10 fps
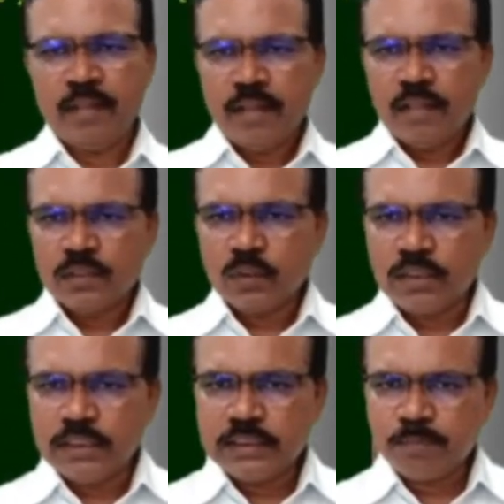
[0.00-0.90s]
So
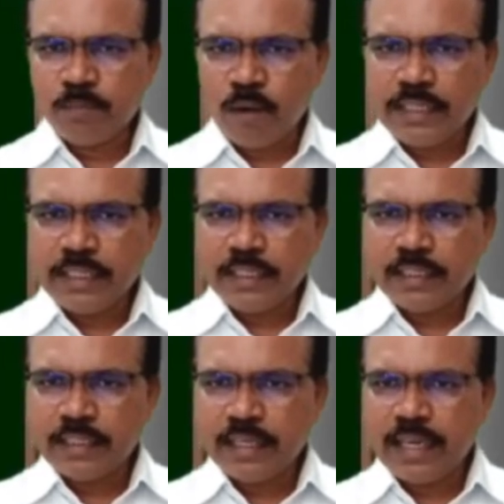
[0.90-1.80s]
this point
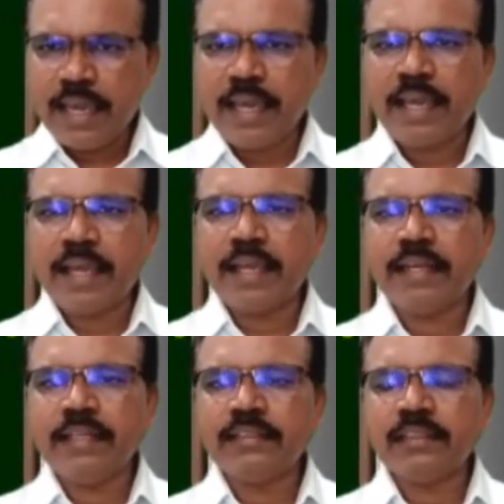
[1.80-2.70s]
A, it
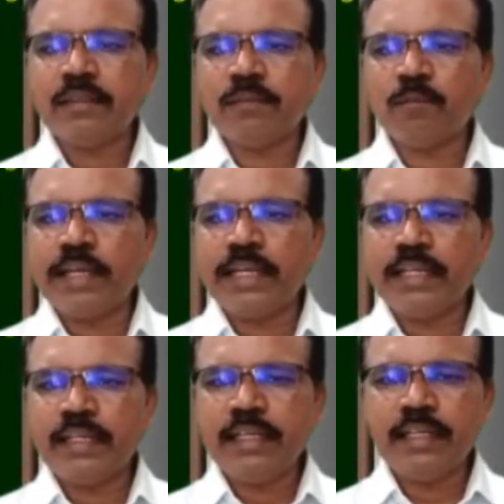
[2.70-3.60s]
is point
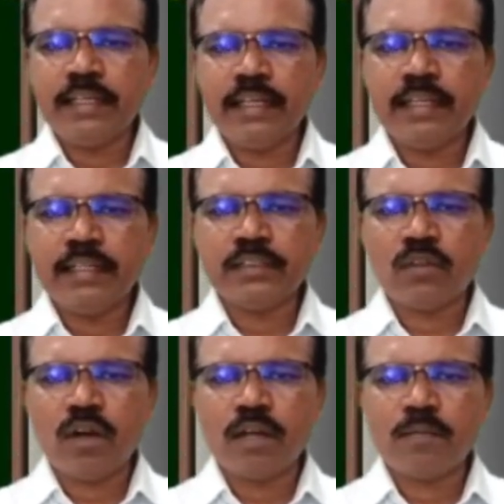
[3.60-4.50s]
E, it is
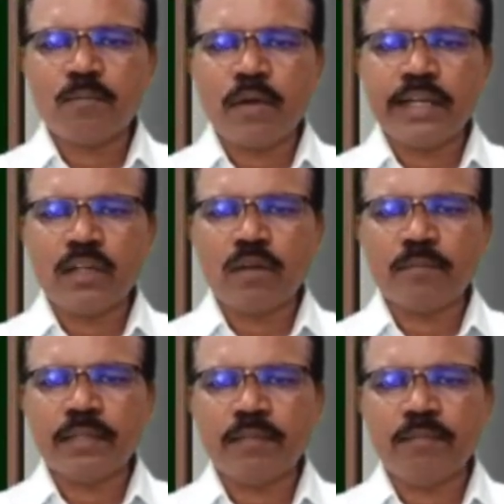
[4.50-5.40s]
called point of
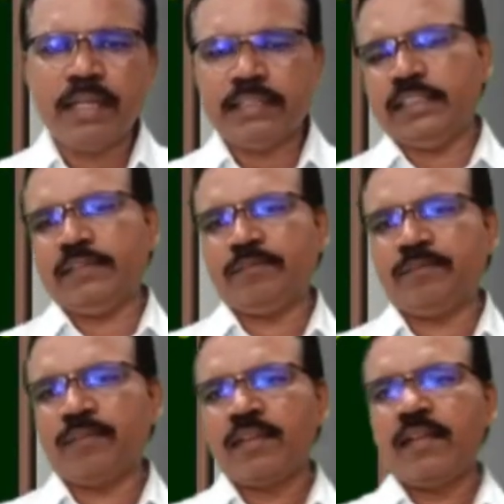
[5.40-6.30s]
inflection.
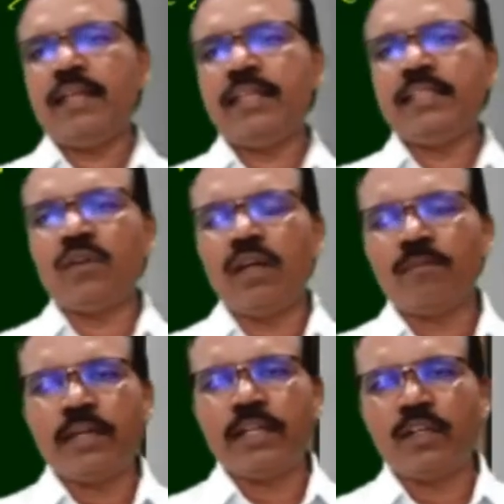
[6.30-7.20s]
It is called
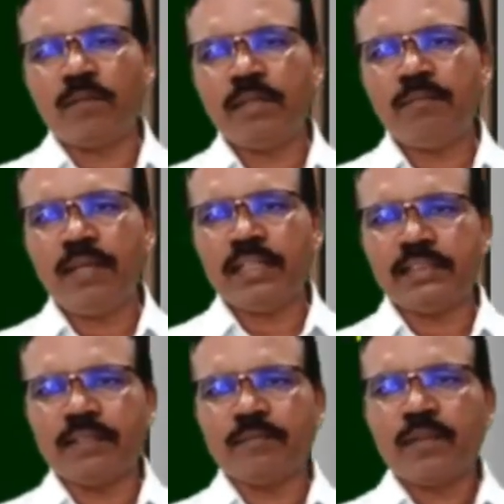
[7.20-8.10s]
point of inflection.
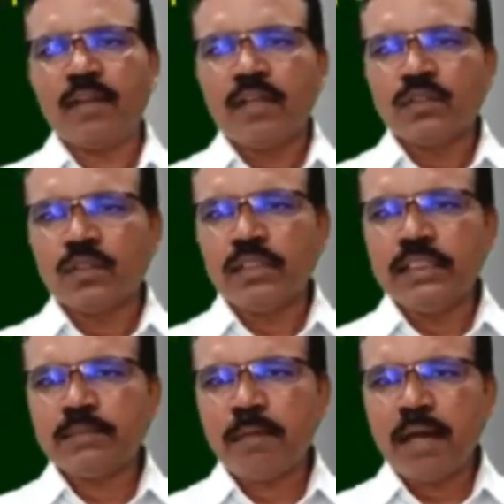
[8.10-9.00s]
So
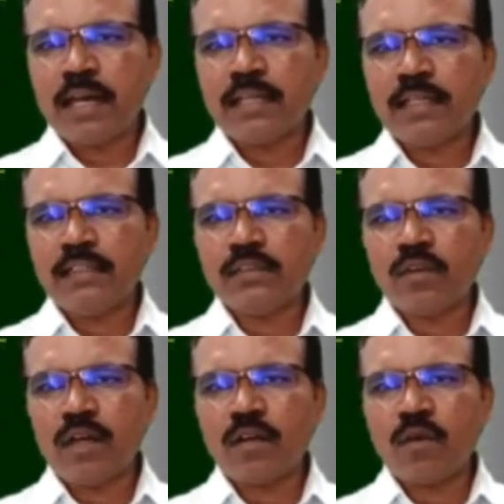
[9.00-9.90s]
this part, it is
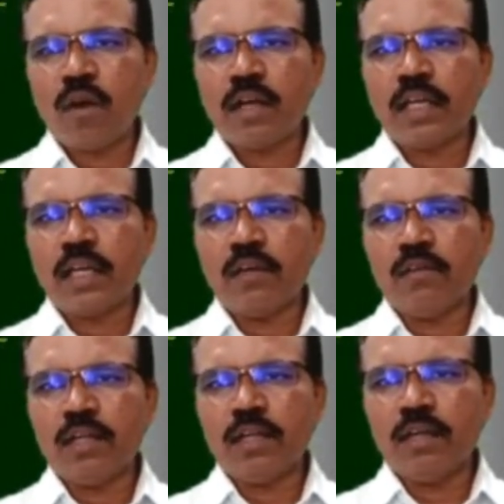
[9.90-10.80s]
called concave
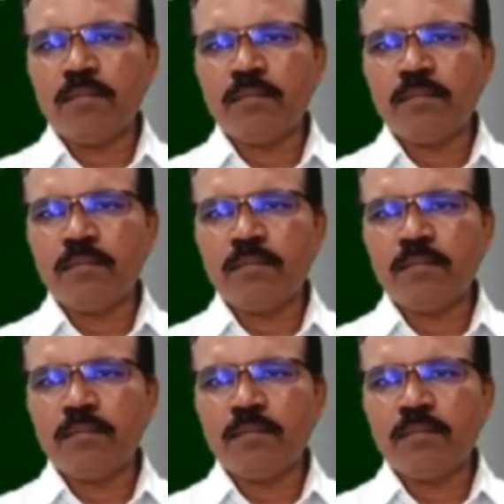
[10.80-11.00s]
up,